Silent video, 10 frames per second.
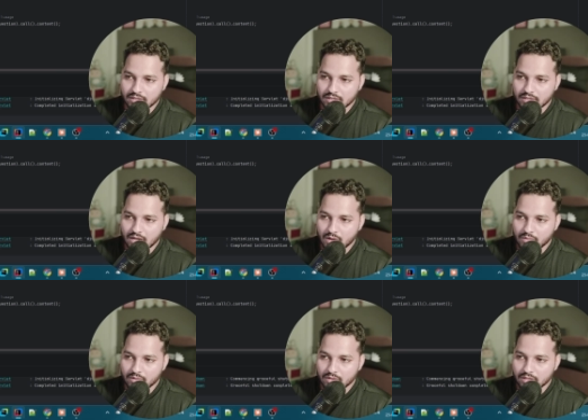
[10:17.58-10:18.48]
Now
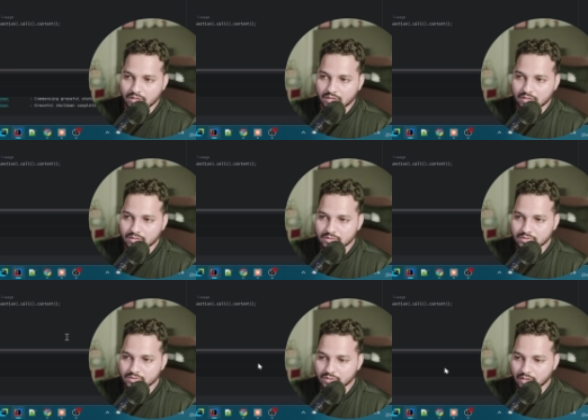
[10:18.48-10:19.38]
we'll
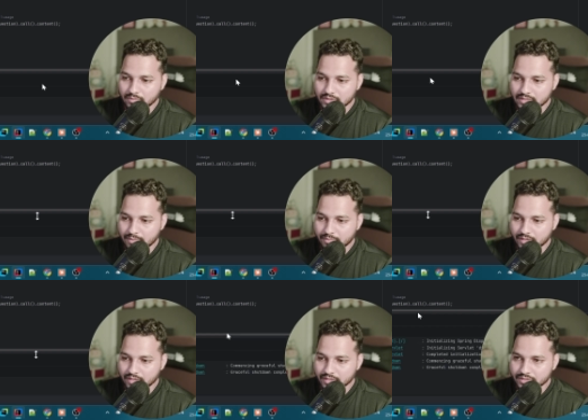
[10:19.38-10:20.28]
stop this
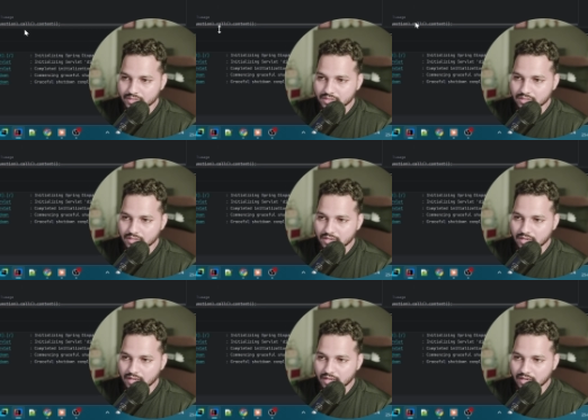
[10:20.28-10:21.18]
application
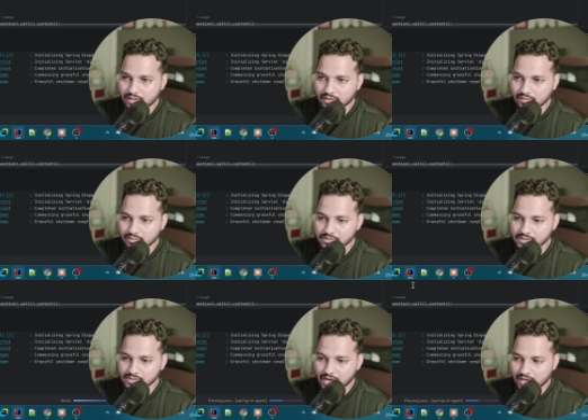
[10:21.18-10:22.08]
and we'll
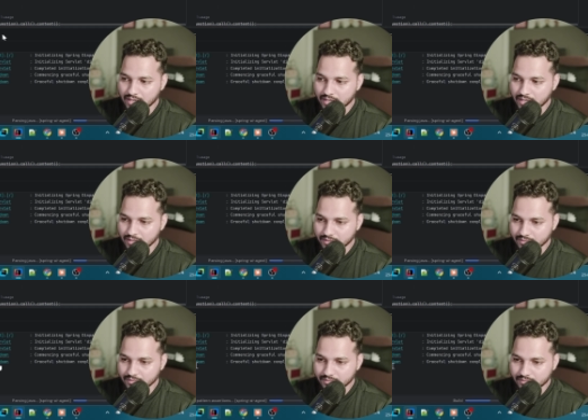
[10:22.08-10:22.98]
start again.
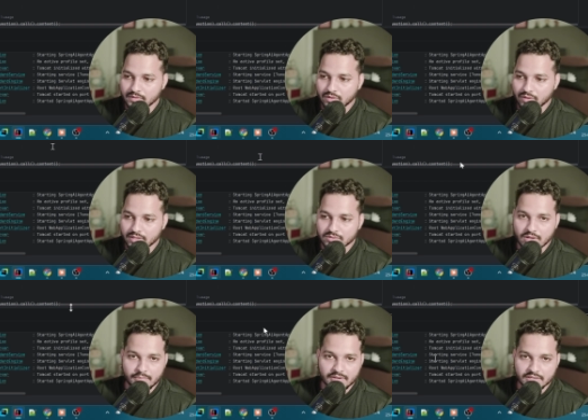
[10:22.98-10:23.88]
Okay, so
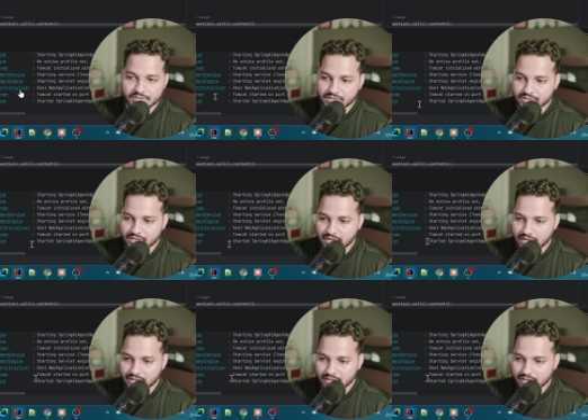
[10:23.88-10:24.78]
application is
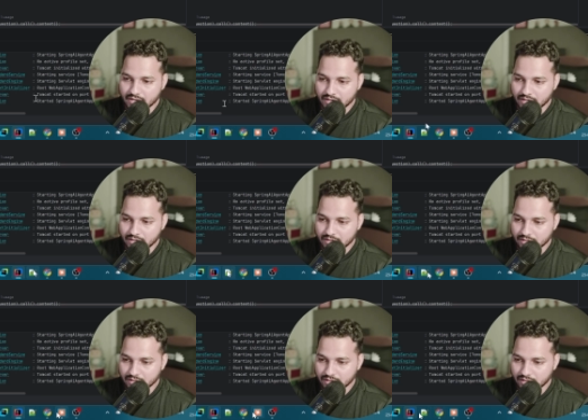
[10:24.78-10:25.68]
running. Now
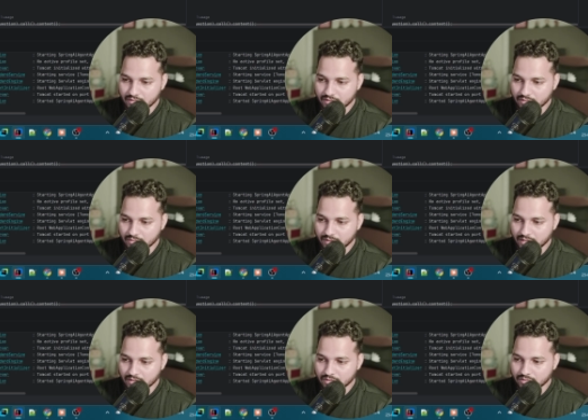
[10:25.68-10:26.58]
we'll go
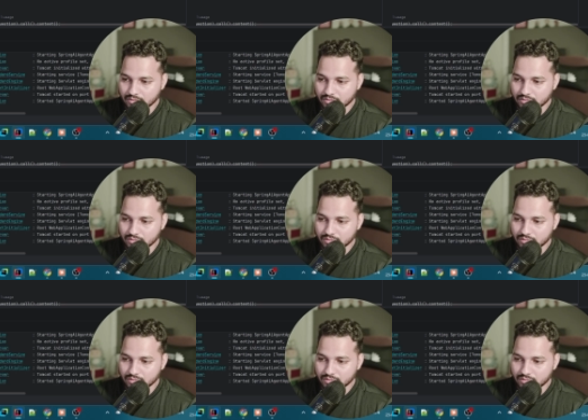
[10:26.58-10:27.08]
back to